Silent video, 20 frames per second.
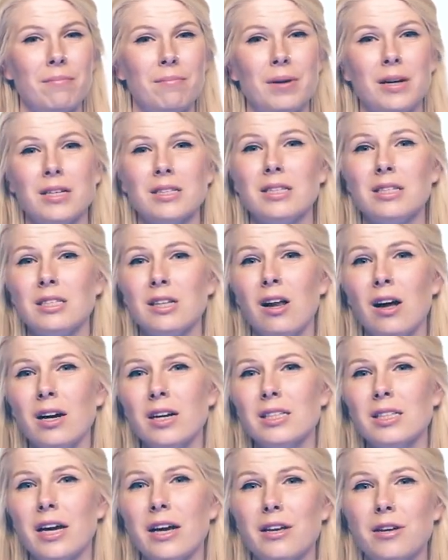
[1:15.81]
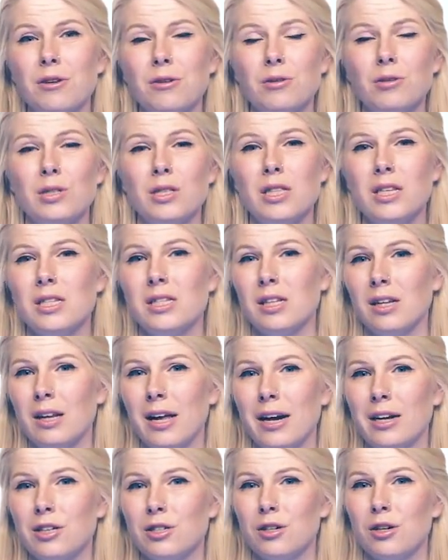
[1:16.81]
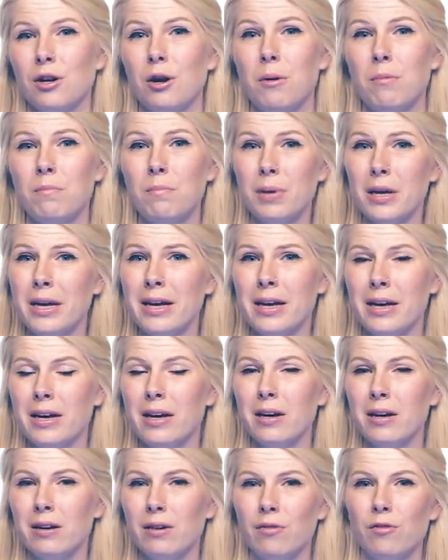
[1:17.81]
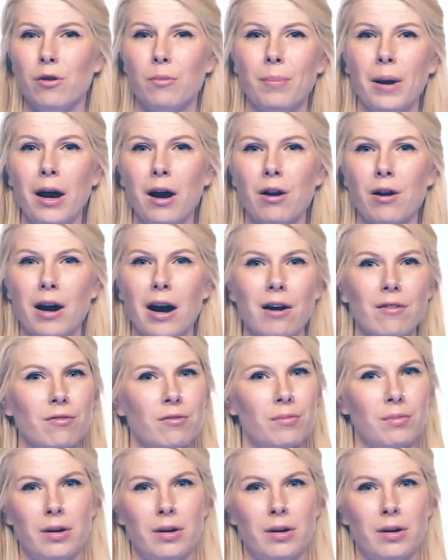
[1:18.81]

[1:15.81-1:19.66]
because as long as I use the selector P for paragraph,